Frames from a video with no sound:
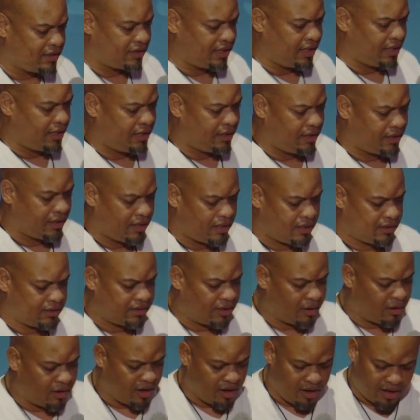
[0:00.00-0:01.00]
the
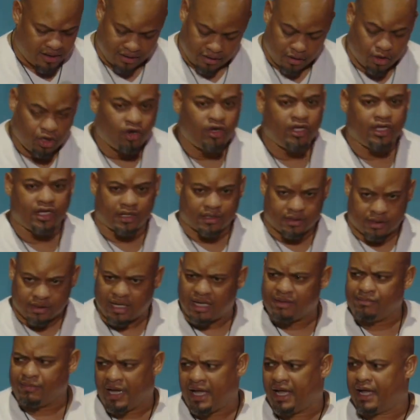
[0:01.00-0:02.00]
the hallelujah.
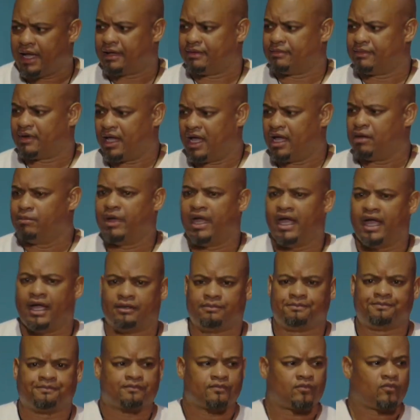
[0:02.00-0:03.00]
Amen. Amen.
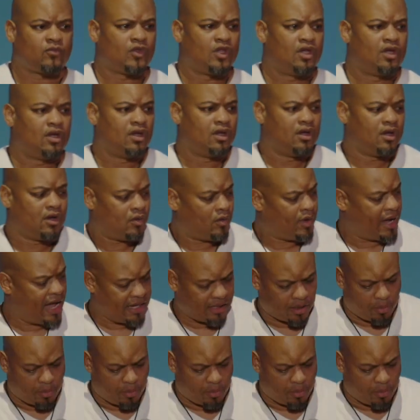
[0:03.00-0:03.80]
They had the